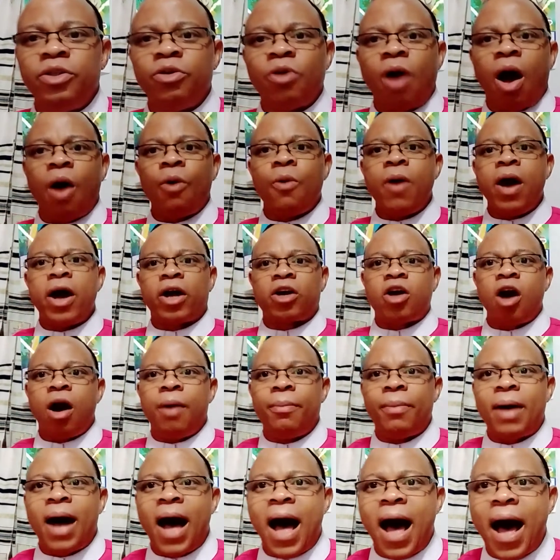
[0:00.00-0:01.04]
You are
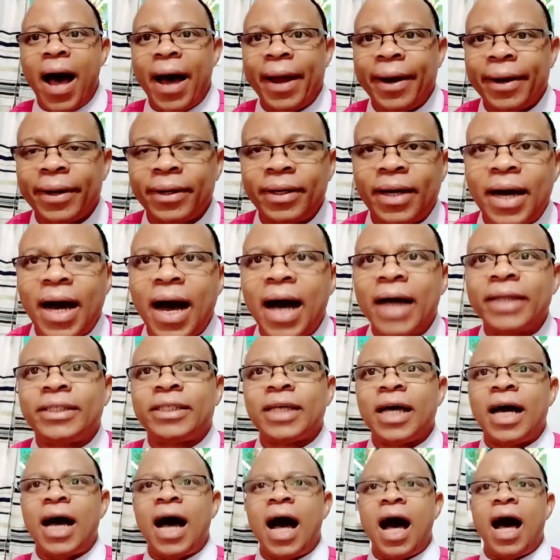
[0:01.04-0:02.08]
welcome, Anne. At
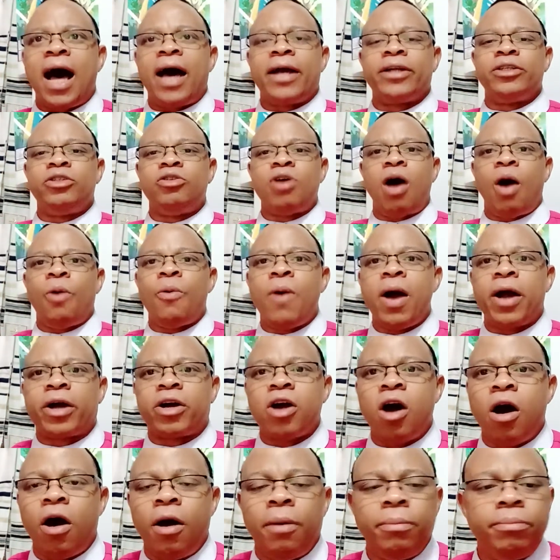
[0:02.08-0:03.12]
Anne, you are
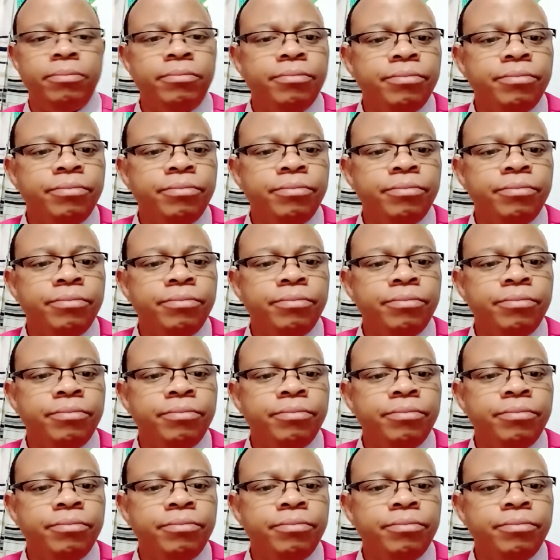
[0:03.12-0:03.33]
welcome.